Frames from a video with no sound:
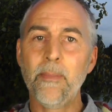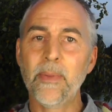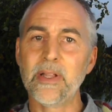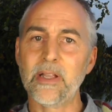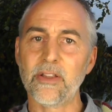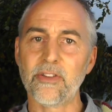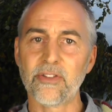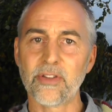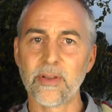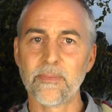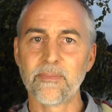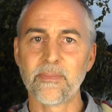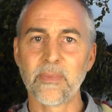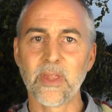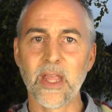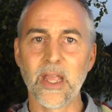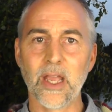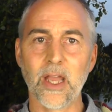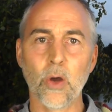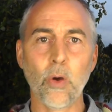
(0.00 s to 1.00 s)
minutes,
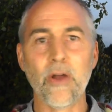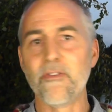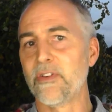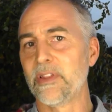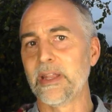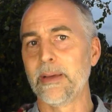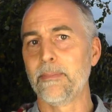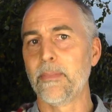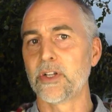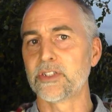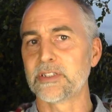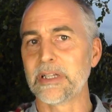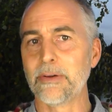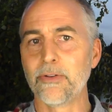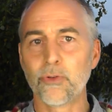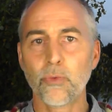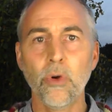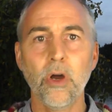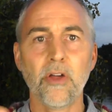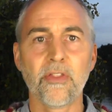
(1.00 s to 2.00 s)
however that much that
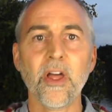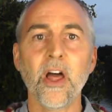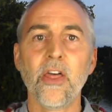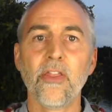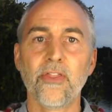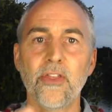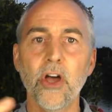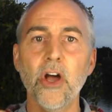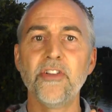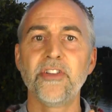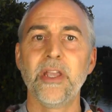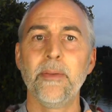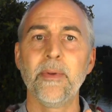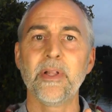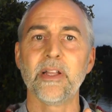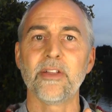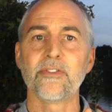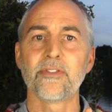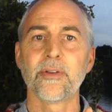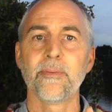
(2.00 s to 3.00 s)
was worth, 30
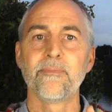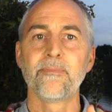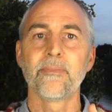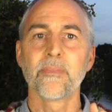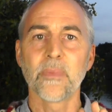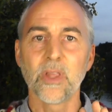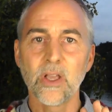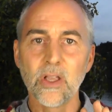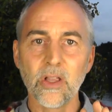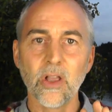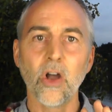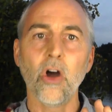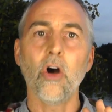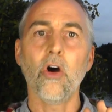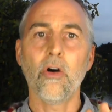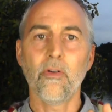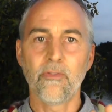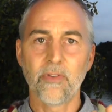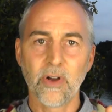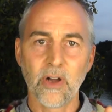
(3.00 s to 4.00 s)
minutes
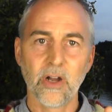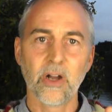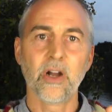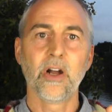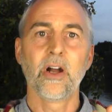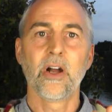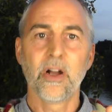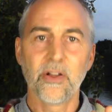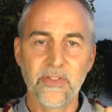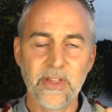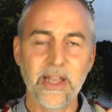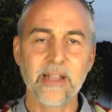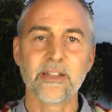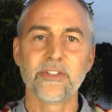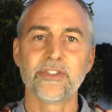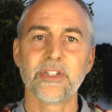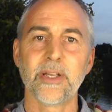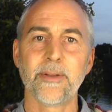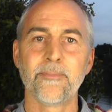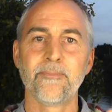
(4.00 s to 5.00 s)
of the
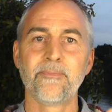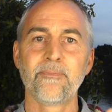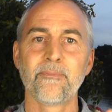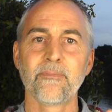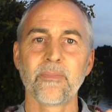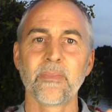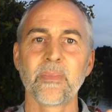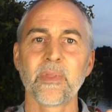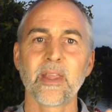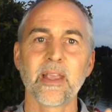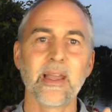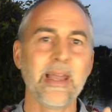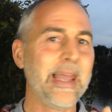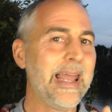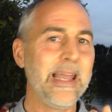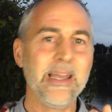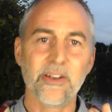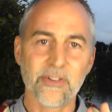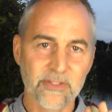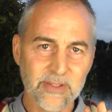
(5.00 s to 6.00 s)
energy.
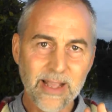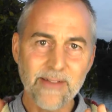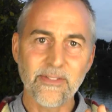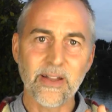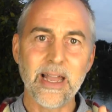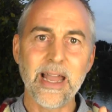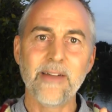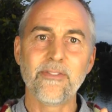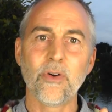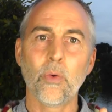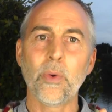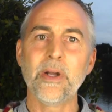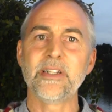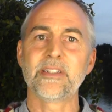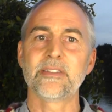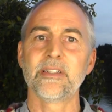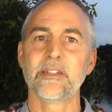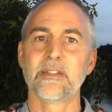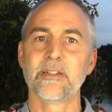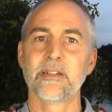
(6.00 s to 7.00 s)
It is never ever
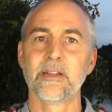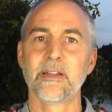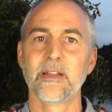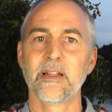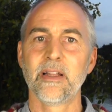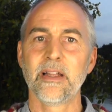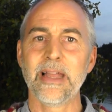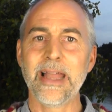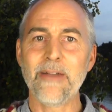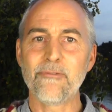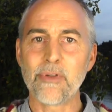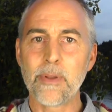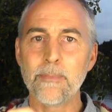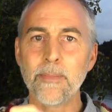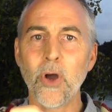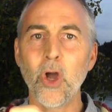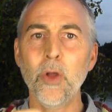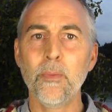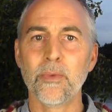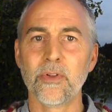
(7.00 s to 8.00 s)
wasted. Every
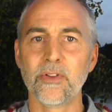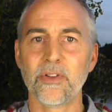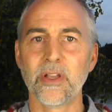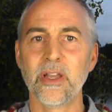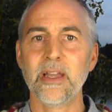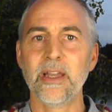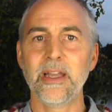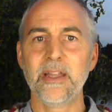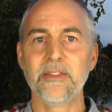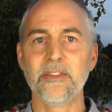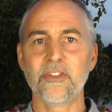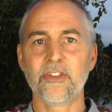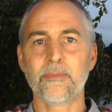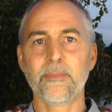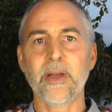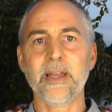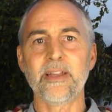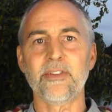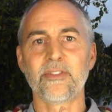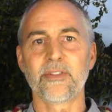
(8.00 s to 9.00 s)
moment in this
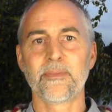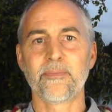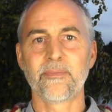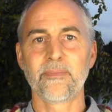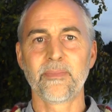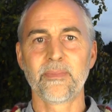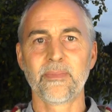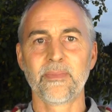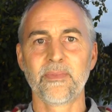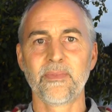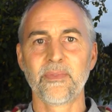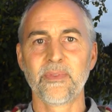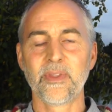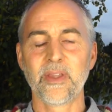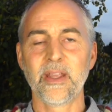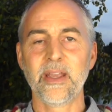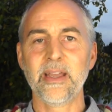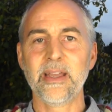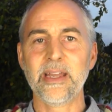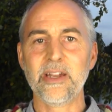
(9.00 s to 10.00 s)
space
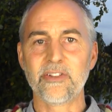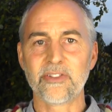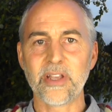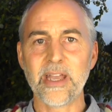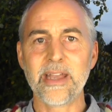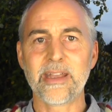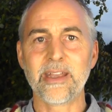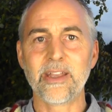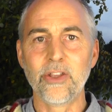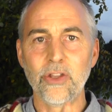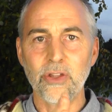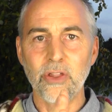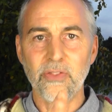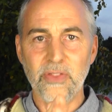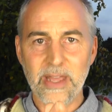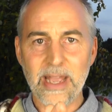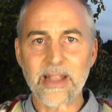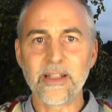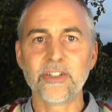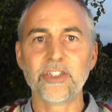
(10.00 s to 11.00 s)
is taking
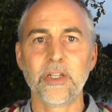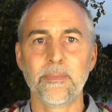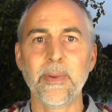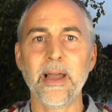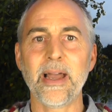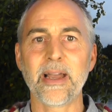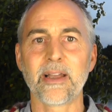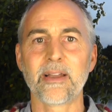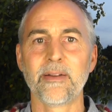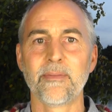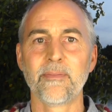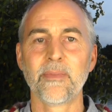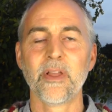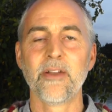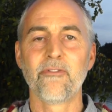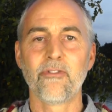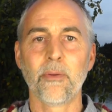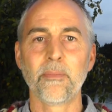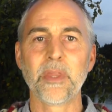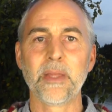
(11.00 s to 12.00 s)
the energy back
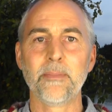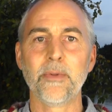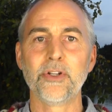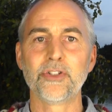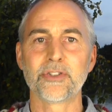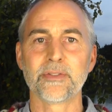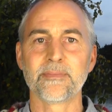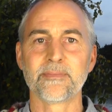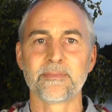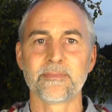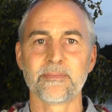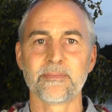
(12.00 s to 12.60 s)
from the emotion.